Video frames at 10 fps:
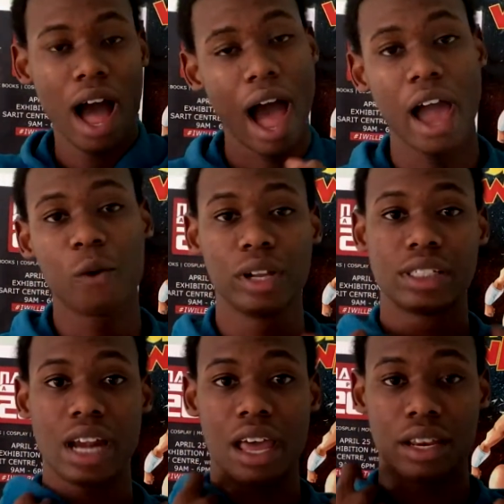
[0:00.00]
I will
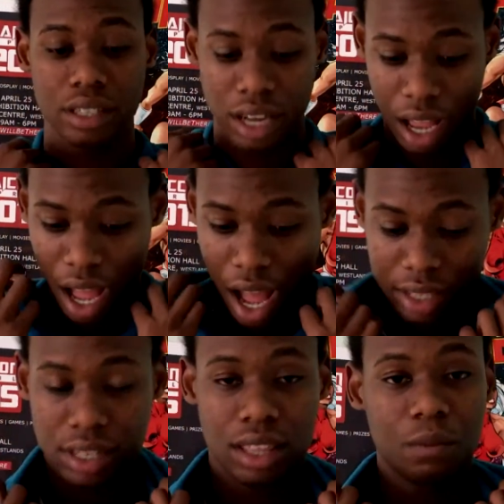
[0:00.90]
try and
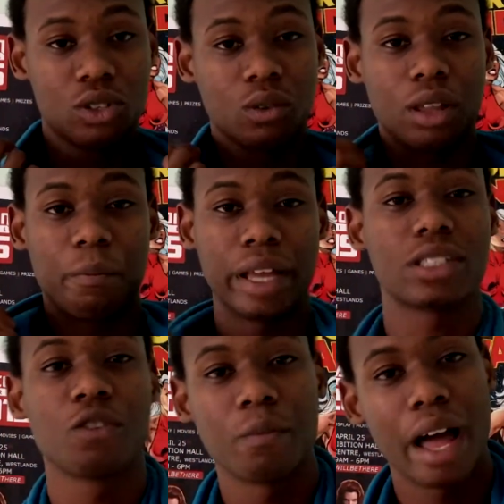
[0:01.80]
answer them to the best
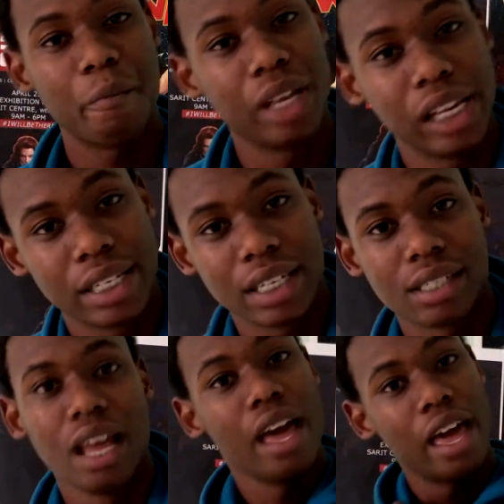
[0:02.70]
of my abilities.
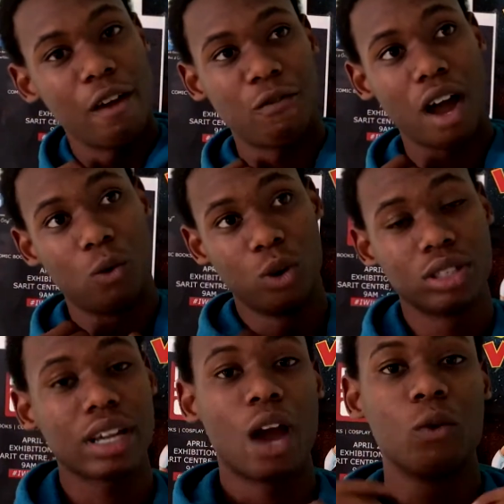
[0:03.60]
If I
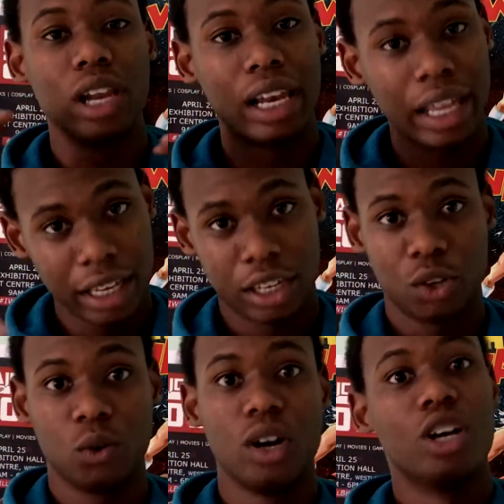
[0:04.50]
won't, I will link
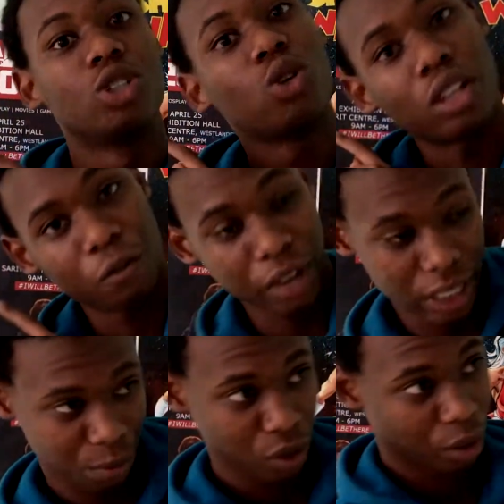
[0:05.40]
you to the
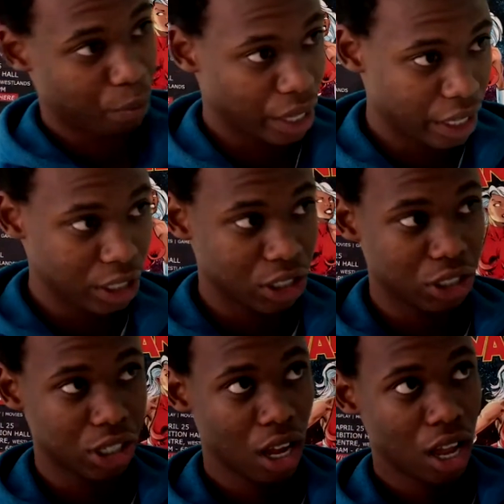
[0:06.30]
Facebook
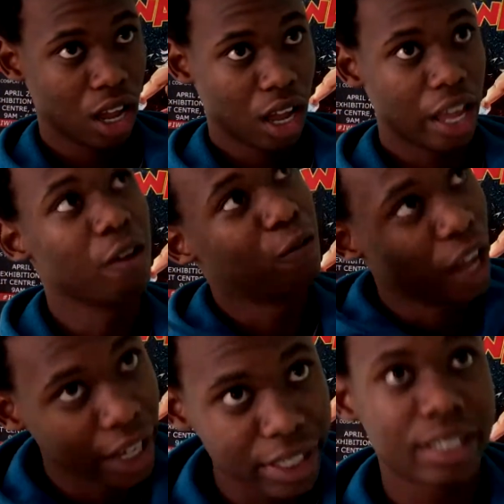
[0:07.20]
page
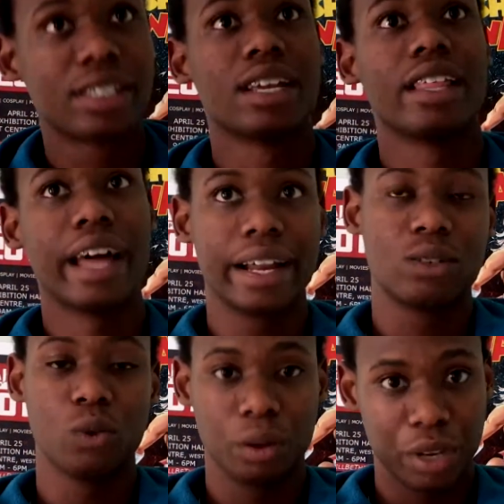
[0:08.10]
event that
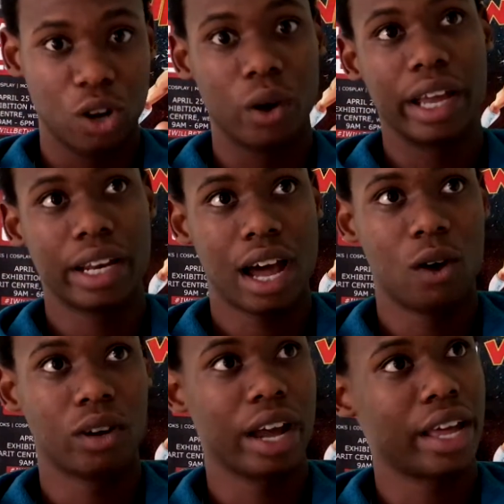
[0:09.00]
will be going
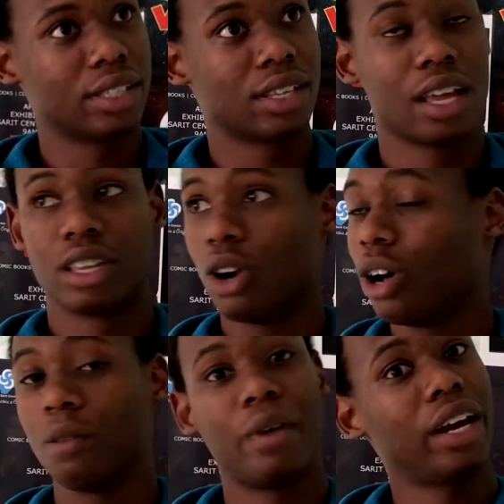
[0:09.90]
down, guys.
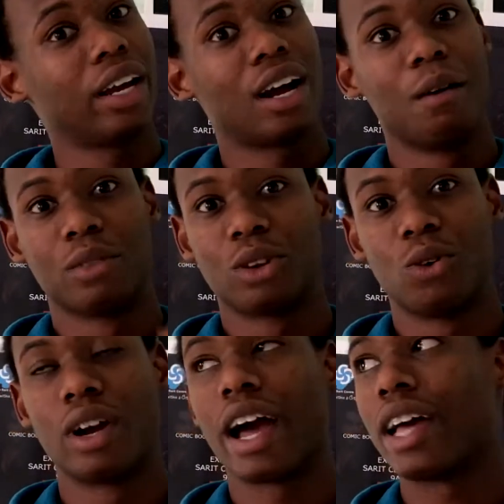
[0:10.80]
Y'all better come too,
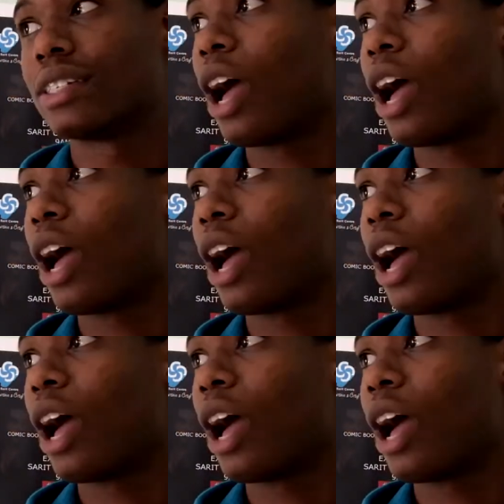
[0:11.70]
guys.